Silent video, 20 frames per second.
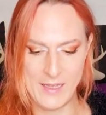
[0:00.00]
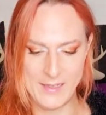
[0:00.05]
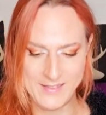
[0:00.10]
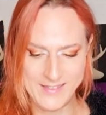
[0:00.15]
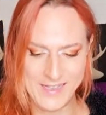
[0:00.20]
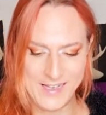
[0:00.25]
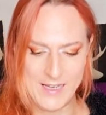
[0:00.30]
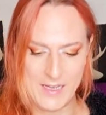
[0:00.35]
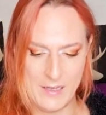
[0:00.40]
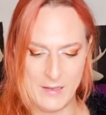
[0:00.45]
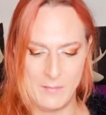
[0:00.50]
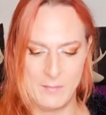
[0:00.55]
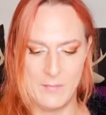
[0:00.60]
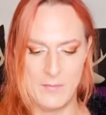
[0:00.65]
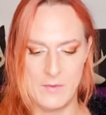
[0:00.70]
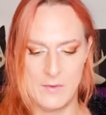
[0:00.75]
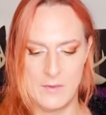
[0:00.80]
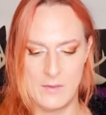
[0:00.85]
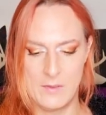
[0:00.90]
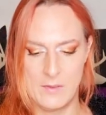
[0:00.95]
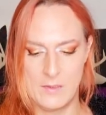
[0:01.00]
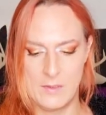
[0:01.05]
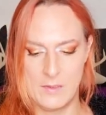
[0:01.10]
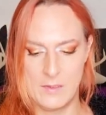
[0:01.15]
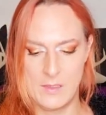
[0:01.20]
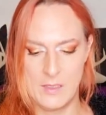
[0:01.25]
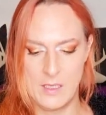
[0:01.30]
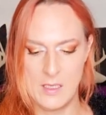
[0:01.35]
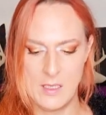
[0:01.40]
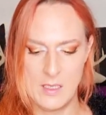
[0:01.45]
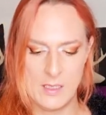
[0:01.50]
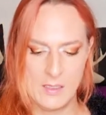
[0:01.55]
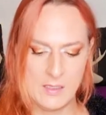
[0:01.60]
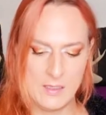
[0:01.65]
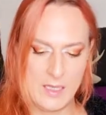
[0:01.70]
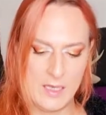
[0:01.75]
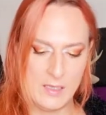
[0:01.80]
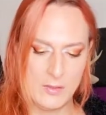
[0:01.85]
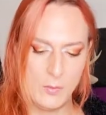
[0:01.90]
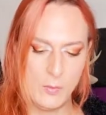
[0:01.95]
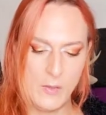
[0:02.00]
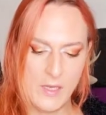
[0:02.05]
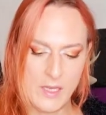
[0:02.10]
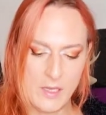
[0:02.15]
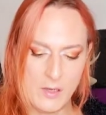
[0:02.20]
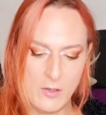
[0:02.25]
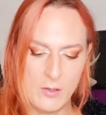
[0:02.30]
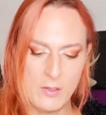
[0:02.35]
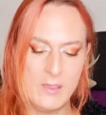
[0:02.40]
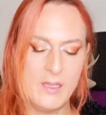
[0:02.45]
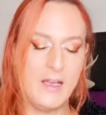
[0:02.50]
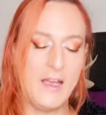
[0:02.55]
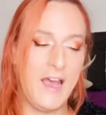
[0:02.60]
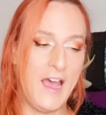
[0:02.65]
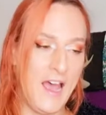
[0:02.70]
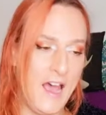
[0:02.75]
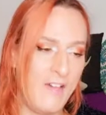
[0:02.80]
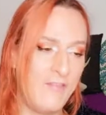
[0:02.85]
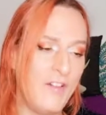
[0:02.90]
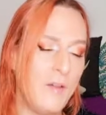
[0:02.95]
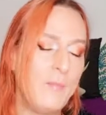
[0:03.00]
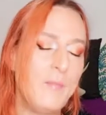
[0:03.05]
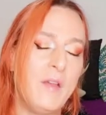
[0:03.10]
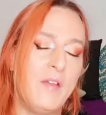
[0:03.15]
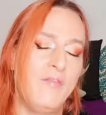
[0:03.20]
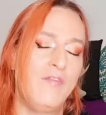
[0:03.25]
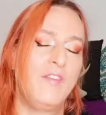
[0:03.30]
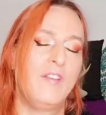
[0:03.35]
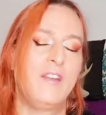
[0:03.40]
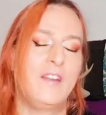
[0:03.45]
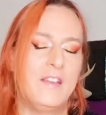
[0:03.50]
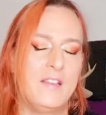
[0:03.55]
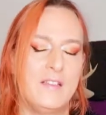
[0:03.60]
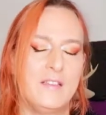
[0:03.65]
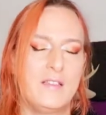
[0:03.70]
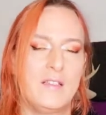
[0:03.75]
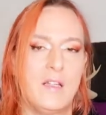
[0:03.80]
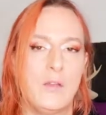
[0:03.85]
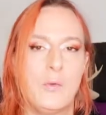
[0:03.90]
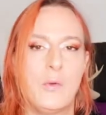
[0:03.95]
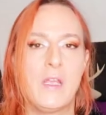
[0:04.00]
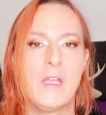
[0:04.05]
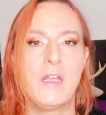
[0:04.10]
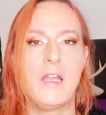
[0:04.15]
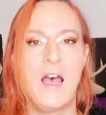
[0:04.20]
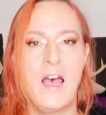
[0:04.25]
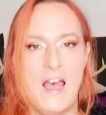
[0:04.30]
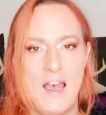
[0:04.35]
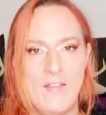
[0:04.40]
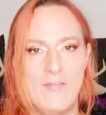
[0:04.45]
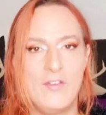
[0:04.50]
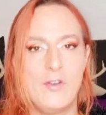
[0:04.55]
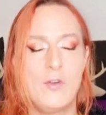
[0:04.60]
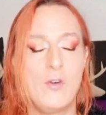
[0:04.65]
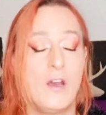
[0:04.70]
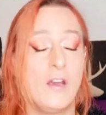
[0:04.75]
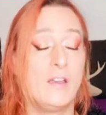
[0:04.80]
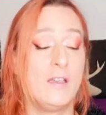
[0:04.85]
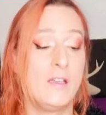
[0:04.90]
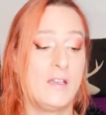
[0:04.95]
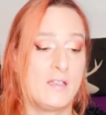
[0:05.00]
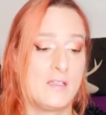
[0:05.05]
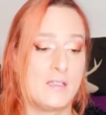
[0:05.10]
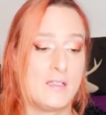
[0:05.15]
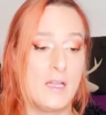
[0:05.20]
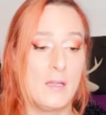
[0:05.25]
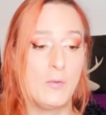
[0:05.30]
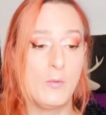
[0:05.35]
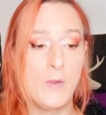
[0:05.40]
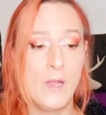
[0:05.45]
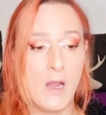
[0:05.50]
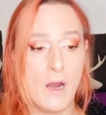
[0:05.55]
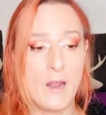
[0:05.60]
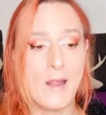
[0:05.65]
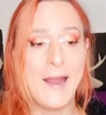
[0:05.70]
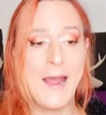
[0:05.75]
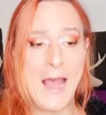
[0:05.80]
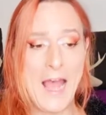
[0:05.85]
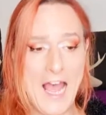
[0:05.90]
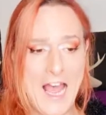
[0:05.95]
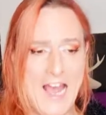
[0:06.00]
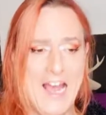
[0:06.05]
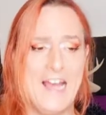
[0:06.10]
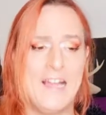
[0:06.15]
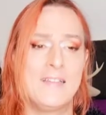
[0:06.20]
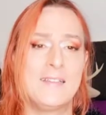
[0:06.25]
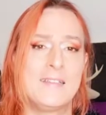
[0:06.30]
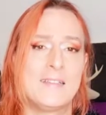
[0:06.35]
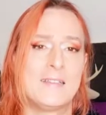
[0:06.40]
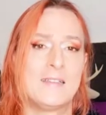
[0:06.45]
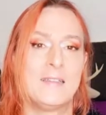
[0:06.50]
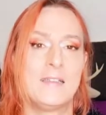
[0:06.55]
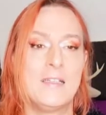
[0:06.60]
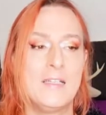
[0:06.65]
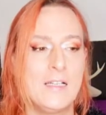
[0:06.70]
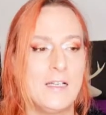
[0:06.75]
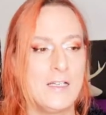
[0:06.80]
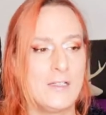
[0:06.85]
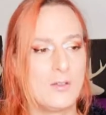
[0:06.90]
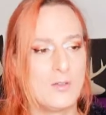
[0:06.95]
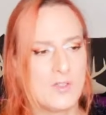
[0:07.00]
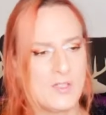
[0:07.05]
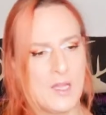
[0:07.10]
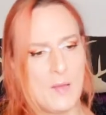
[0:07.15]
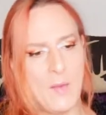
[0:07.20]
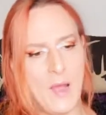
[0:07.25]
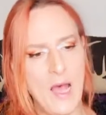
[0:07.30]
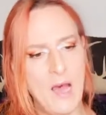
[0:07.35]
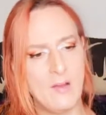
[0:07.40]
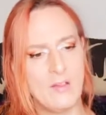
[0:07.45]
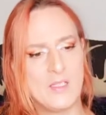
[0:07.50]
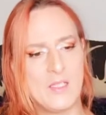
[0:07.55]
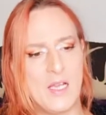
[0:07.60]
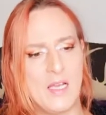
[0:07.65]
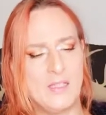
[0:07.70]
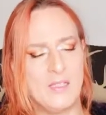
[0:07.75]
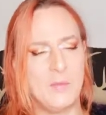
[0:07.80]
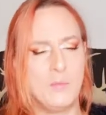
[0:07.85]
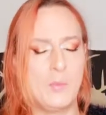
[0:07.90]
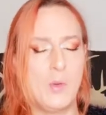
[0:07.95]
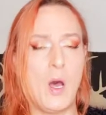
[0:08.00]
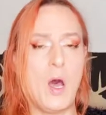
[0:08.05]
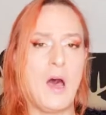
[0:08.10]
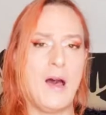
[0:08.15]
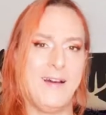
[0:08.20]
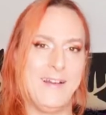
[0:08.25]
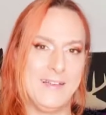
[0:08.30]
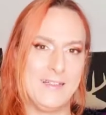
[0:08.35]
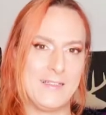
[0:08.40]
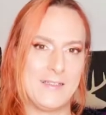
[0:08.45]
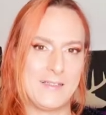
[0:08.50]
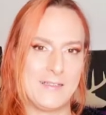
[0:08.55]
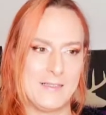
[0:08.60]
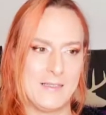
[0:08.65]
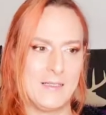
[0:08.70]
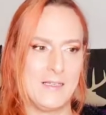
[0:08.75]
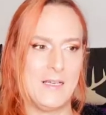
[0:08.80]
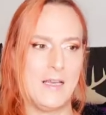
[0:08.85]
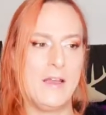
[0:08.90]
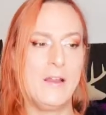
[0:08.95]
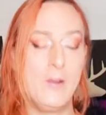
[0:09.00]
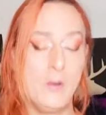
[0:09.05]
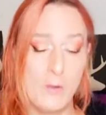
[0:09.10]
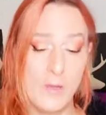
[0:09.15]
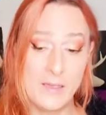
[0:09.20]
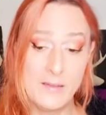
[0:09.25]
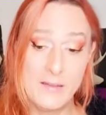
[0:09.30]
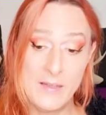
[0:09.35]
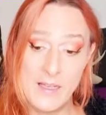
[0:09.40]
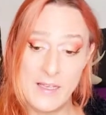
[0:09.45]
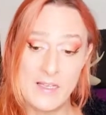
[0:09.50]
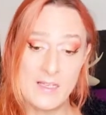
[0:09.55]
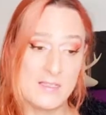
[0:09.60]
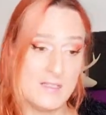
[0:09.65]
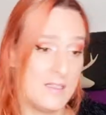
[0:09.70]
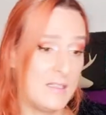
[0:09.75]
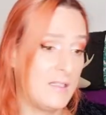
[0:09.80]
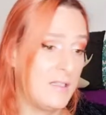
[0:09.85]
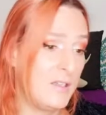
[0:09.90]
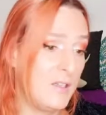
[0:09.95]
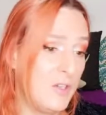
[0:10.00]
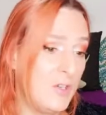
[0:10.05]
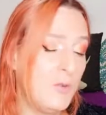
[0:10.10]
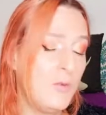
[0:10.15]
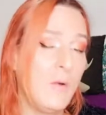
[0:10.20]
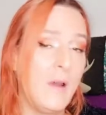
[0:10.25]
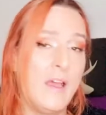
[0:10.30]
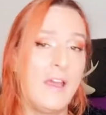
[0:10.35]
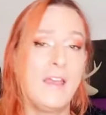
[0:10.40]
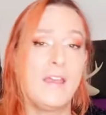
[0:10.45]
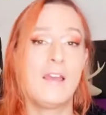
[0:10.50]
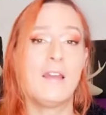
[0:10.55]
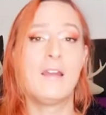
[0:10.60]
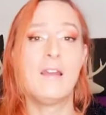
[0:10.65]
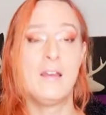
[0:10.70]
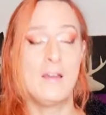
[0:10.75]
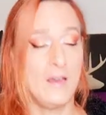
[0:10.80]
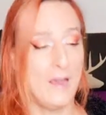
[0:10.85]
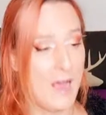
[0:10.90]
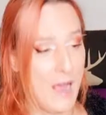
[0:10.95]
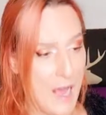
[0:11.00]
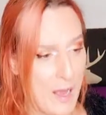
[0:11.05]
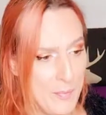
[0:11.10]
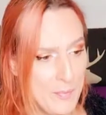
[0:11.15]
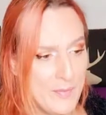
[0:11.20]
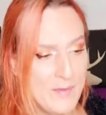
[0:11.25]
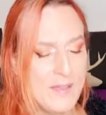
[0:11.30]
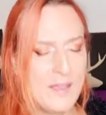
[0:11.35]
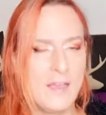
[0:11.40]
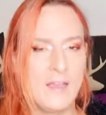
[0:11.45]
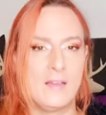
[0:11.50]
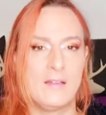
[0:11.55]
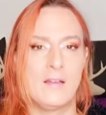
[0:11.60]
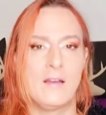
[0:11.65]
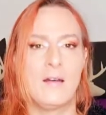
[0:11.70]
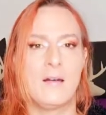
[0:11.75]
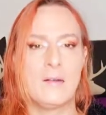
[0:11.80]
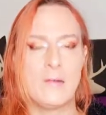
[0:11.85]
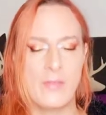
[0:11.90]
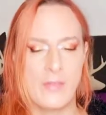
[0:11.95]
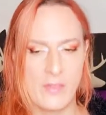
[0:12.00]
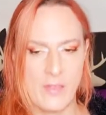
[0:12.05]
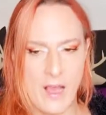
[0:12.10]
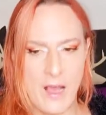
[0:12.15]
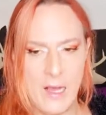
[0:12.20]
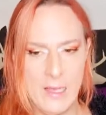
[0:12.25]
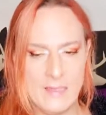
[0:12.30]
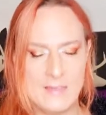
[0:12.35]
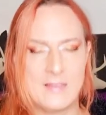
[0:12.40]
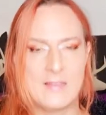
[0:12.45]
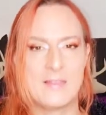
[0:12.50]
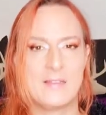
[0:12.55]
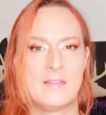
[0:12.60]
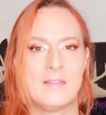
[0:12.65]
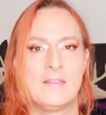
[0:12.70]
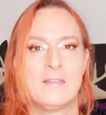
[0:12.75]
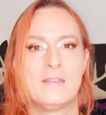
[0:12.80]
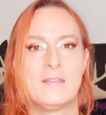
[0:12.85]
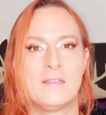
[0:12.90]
a time that we could have epiphanies, that we could have new ideas, that we are asked to step outside the box and look at things in a new way and update our thoughts